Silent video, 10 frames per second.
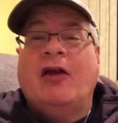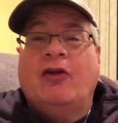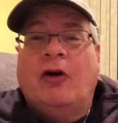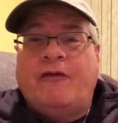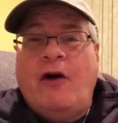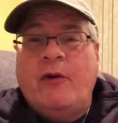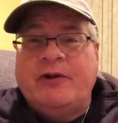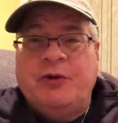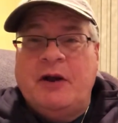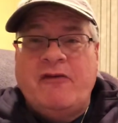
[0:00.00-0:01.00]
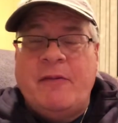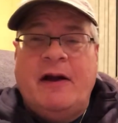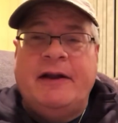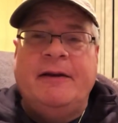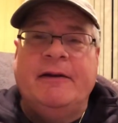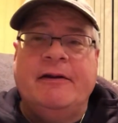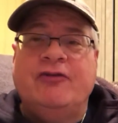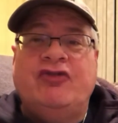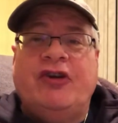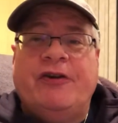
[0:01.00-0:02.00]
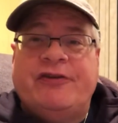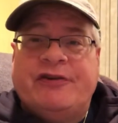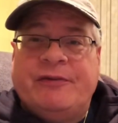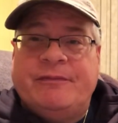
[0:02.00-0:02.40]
Look forward to it, everybody. Cheers.